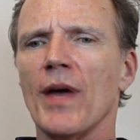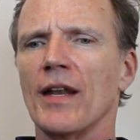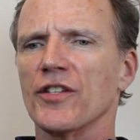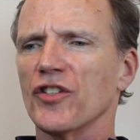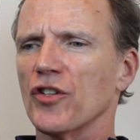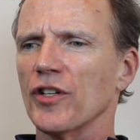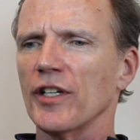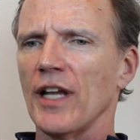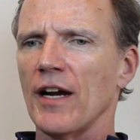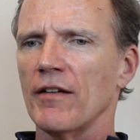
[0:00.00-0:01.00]
meant:
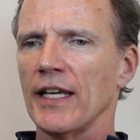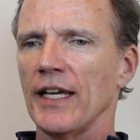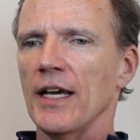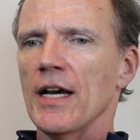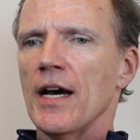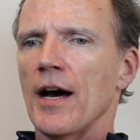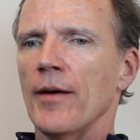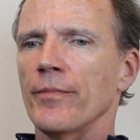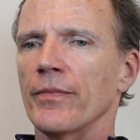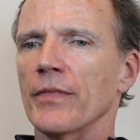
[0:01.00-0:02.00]
circularity,
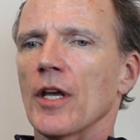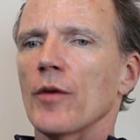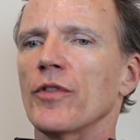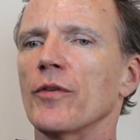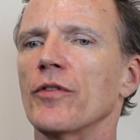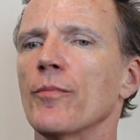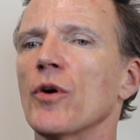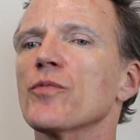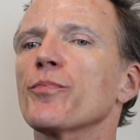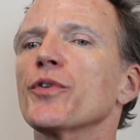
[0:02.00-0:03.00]
the
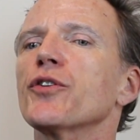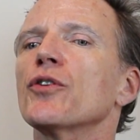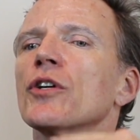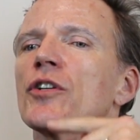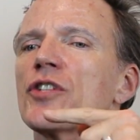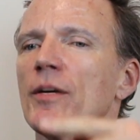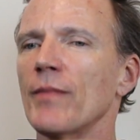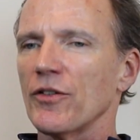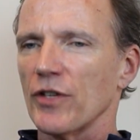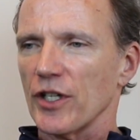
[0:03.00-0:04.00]
most pure
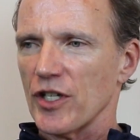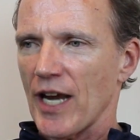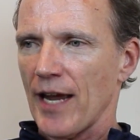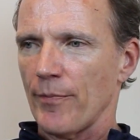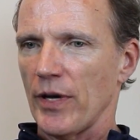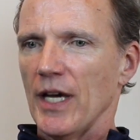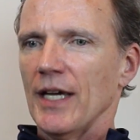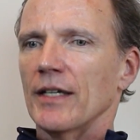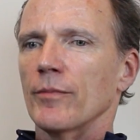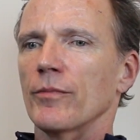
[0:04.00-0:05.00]
geometric shape.
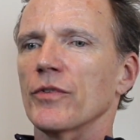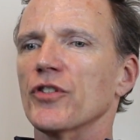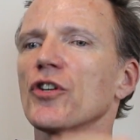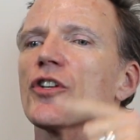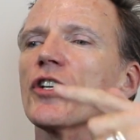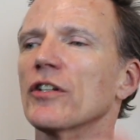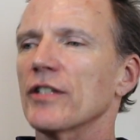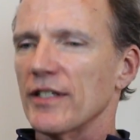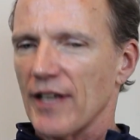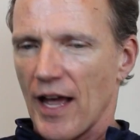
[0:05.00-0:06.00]
Circular
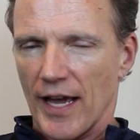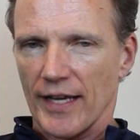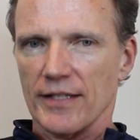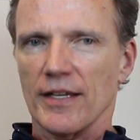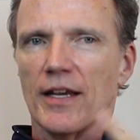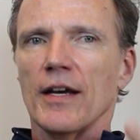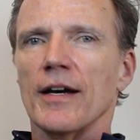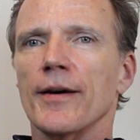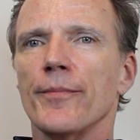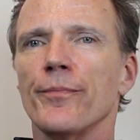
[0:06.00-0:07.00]
designs.
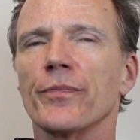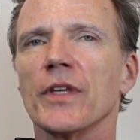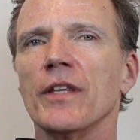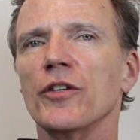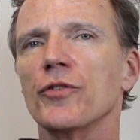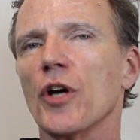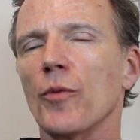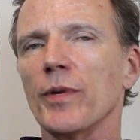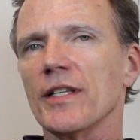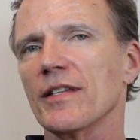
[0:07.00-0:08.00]
In the
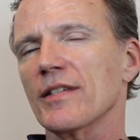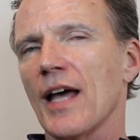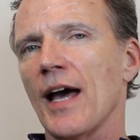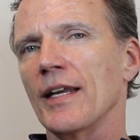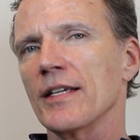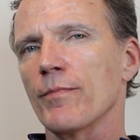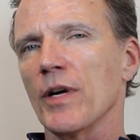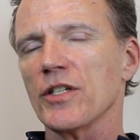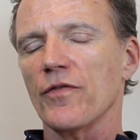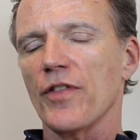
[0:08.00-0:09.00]
utopian societies,
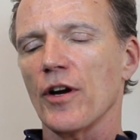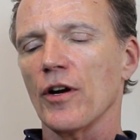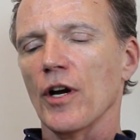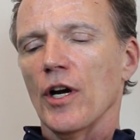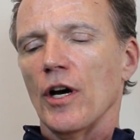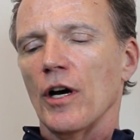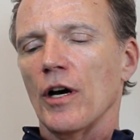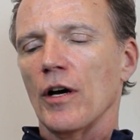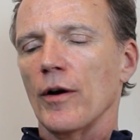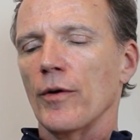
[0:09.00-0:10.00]
much of their
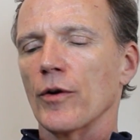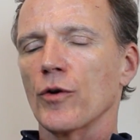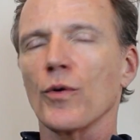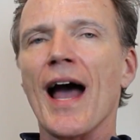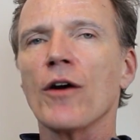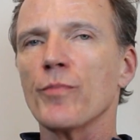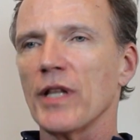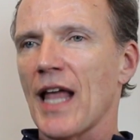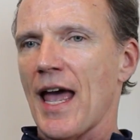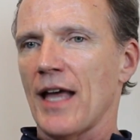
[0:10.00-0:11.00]
ground
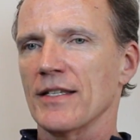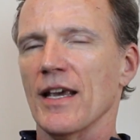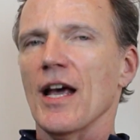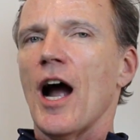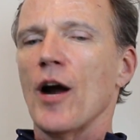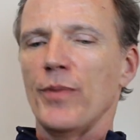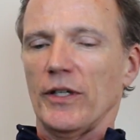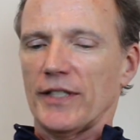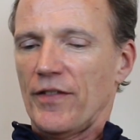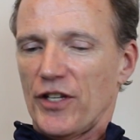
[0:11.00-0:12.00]
plans are
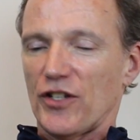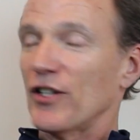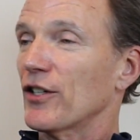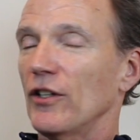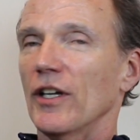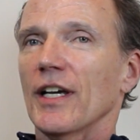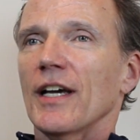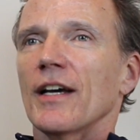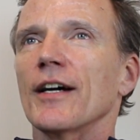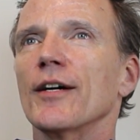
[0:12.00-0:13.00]
built on the circle.
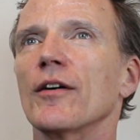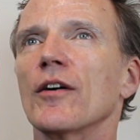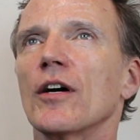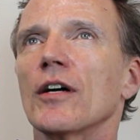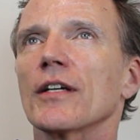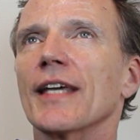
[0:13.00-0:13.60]
All